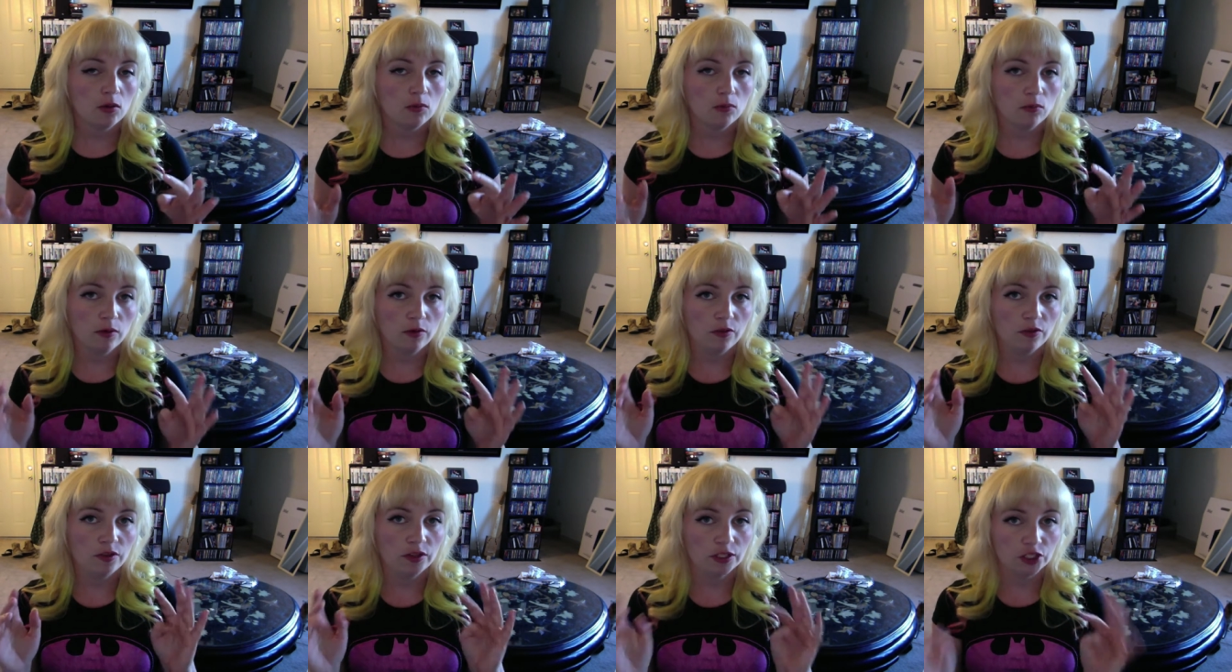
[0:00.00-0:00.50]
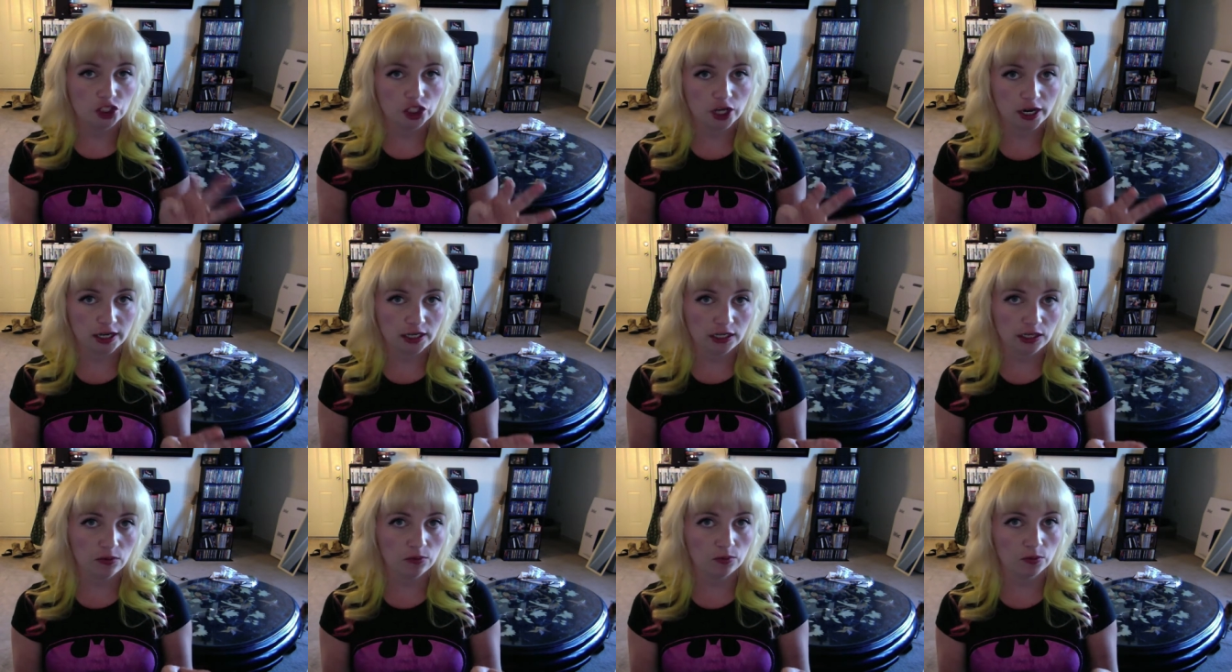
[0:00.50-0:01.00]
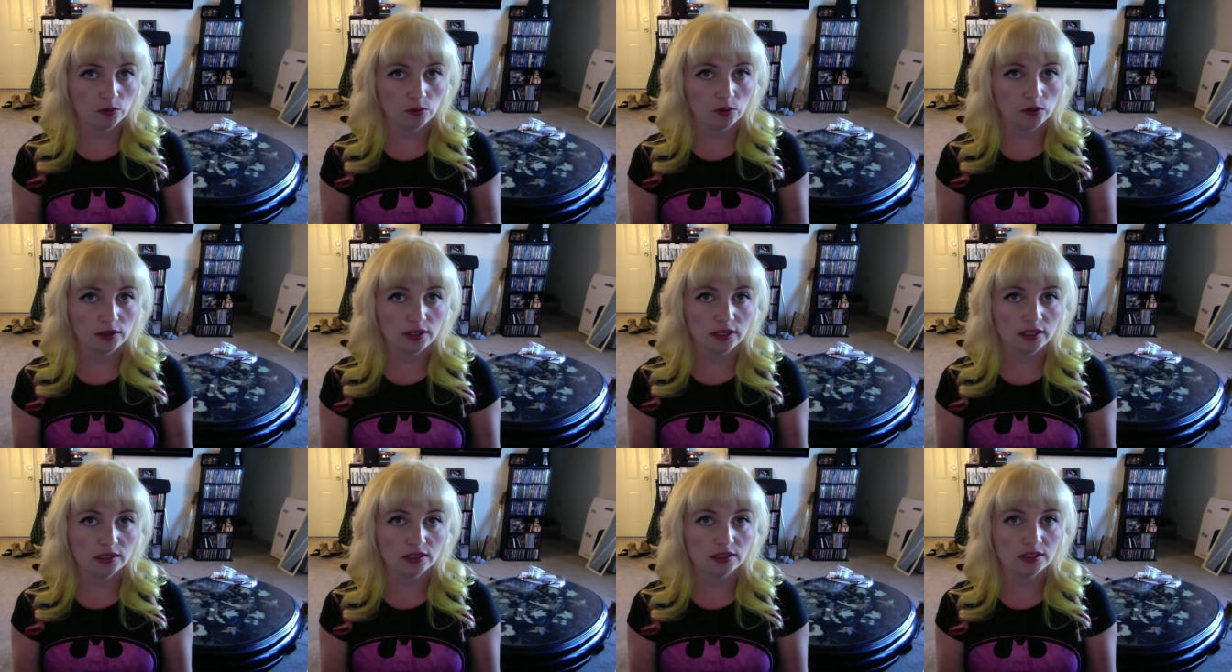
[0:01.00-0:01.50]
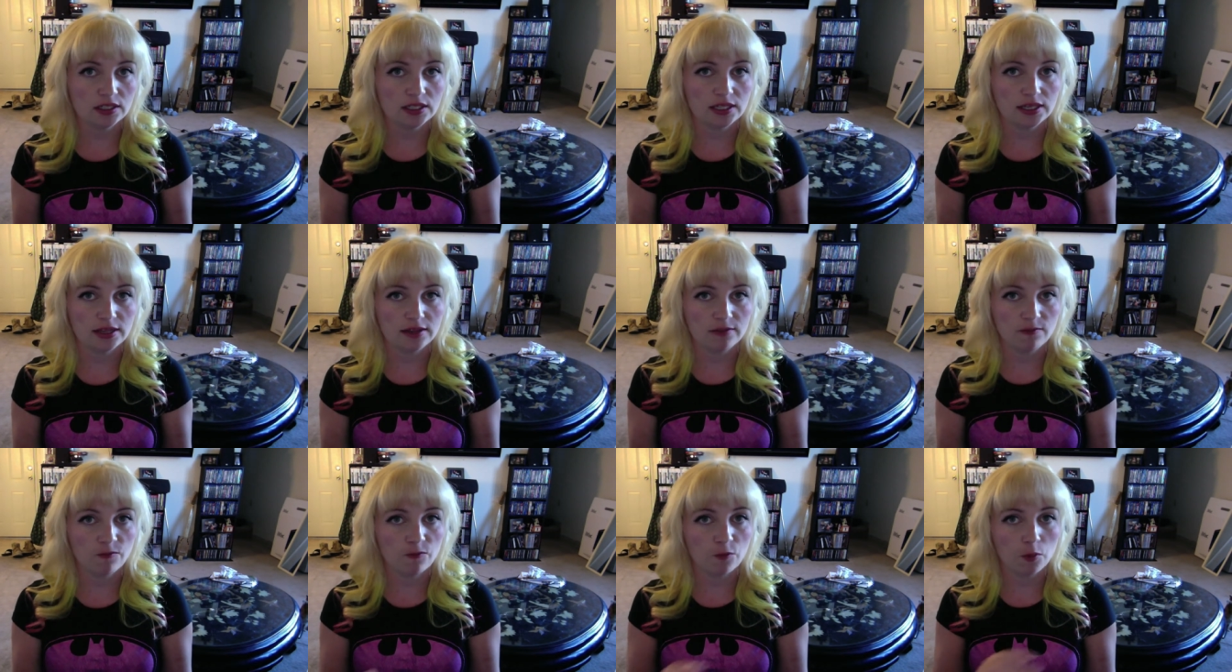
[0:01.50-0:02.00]
with the shiny rule is
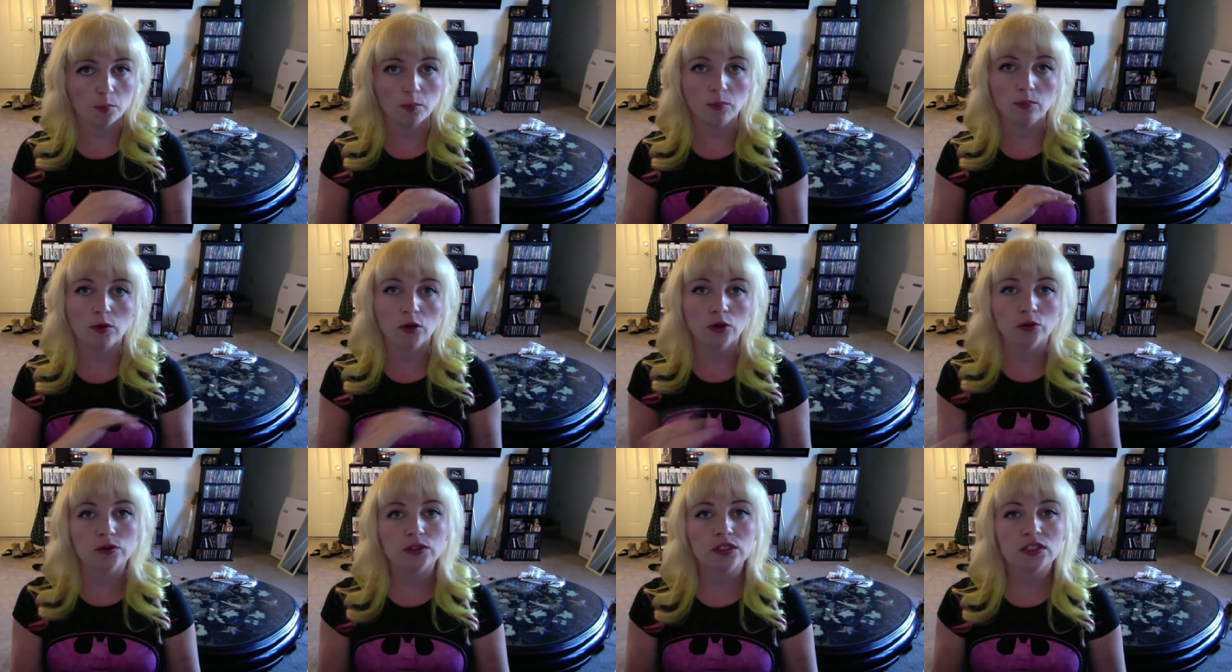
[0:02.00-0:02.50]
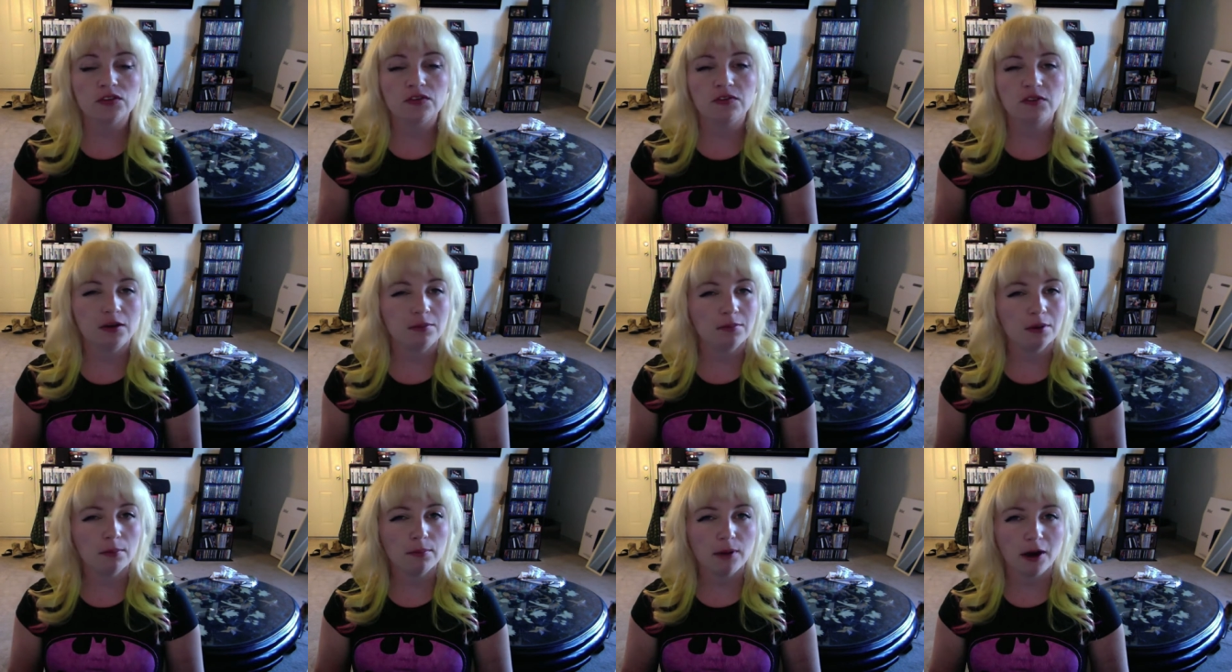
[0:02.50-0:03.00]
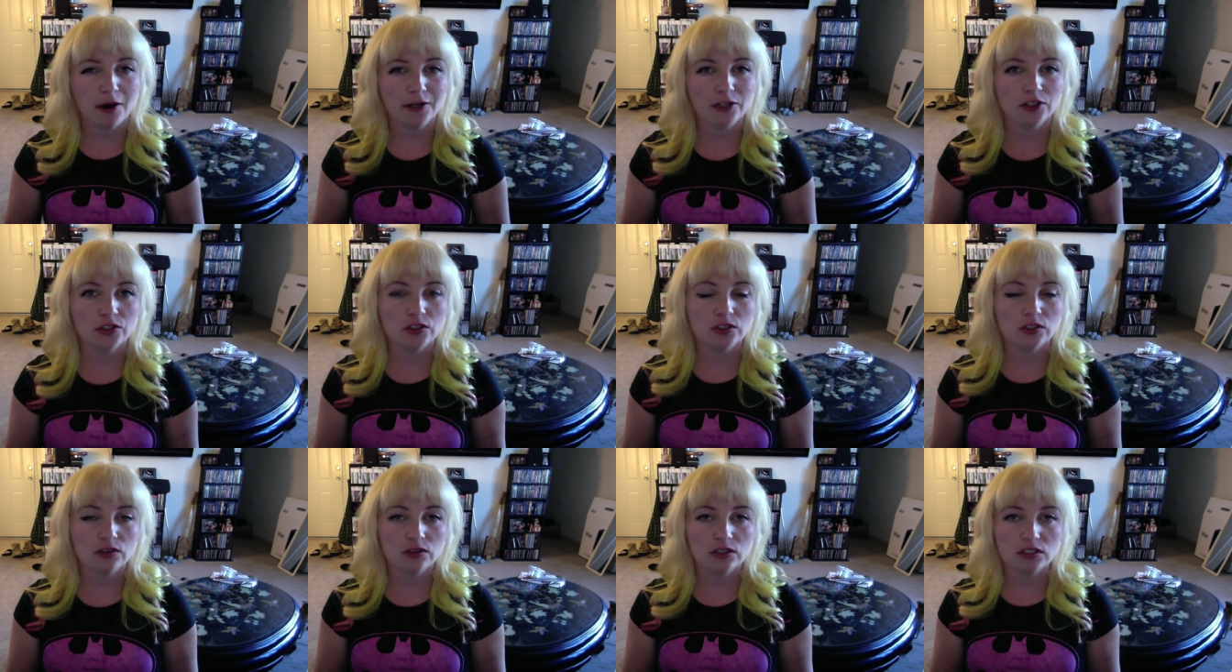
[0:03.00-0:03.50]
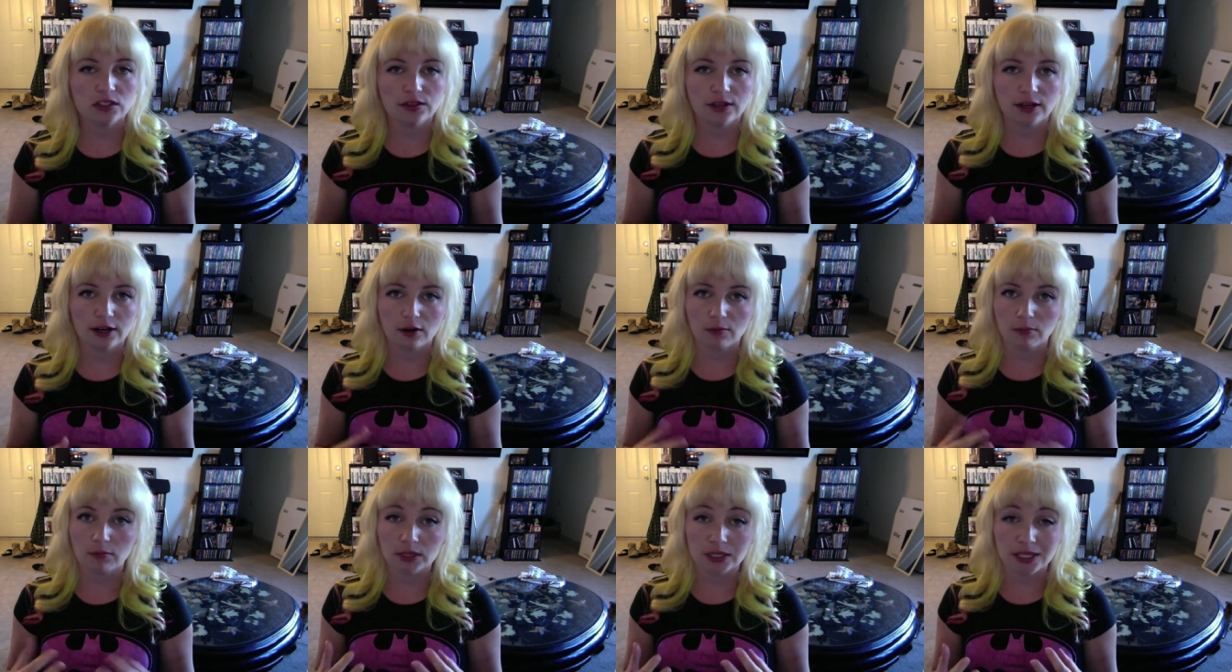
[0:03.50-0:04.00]
for most female bodysuits that
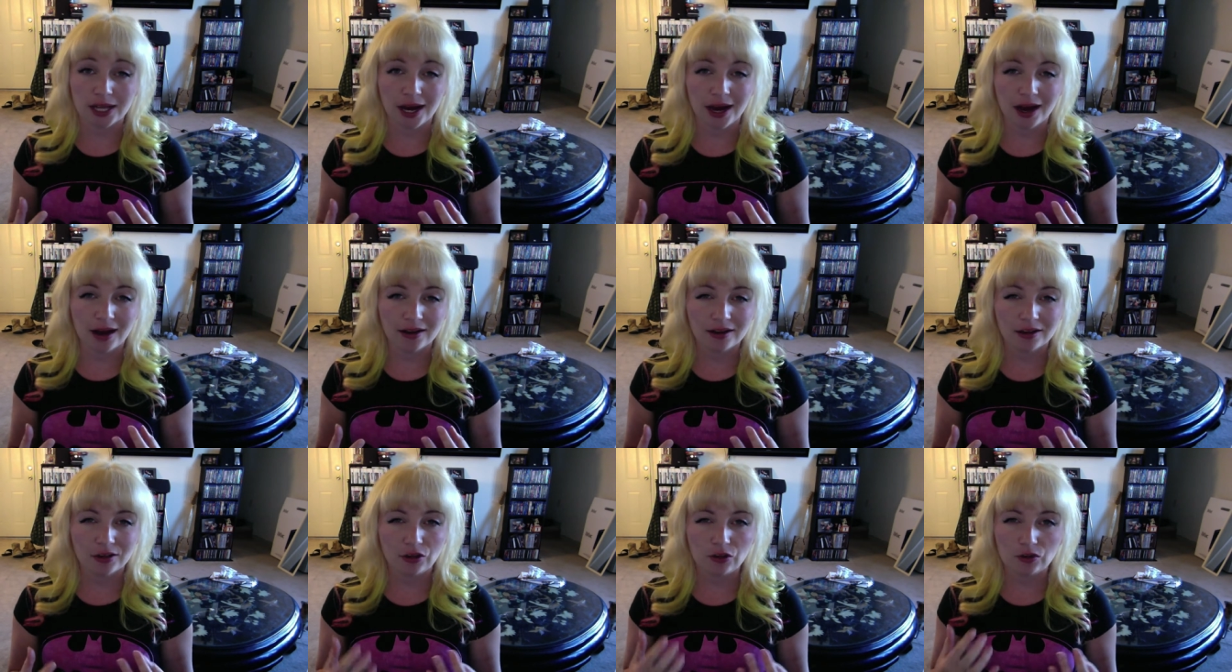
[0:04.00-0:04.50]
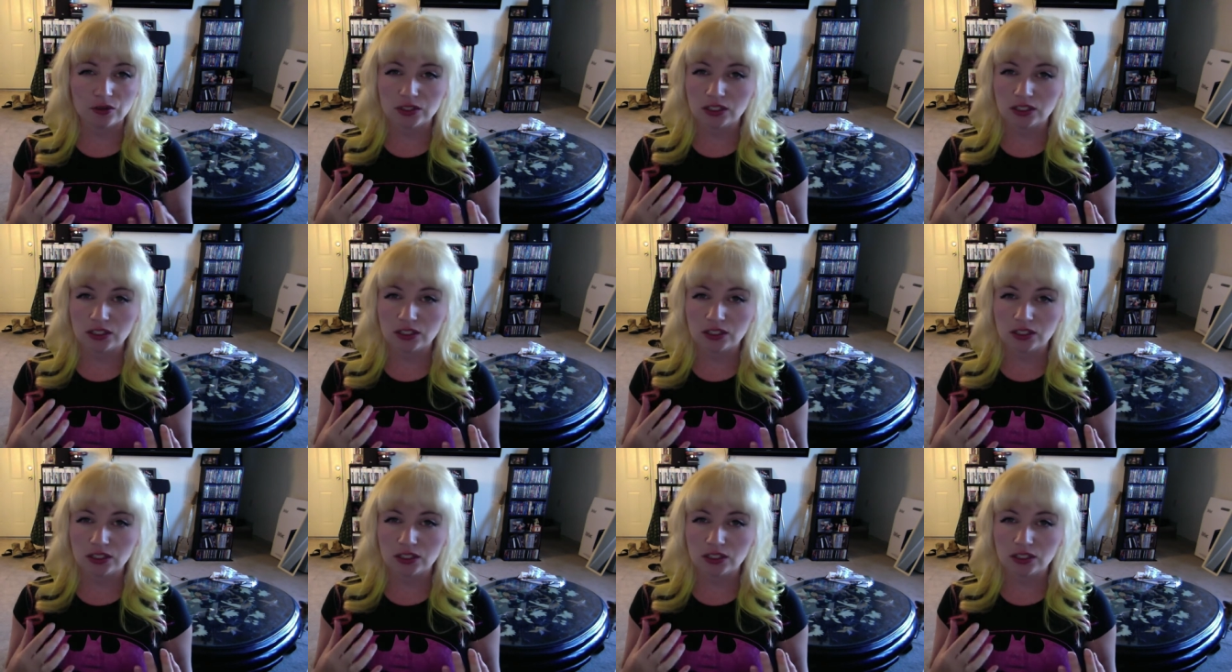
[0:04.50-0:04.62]
are black you'll